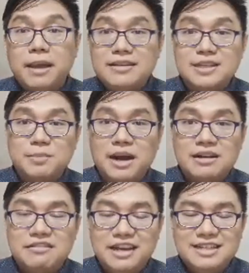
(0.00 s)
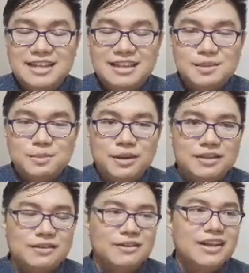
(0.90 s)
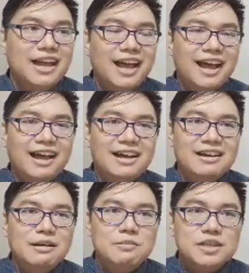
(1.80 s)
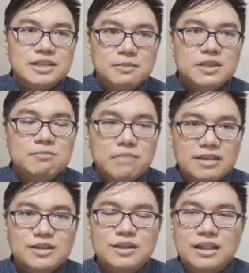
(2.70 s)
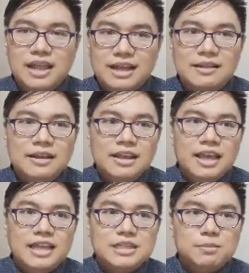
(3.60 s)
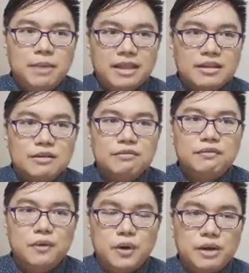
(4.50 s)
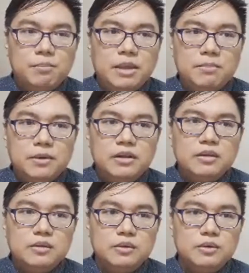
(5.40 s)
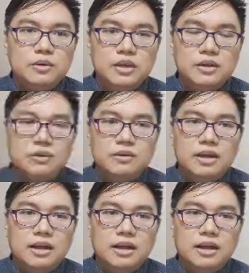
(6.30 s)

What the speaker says: just paraphrasing at this point, no? She mentioned that it's better for people to, you know,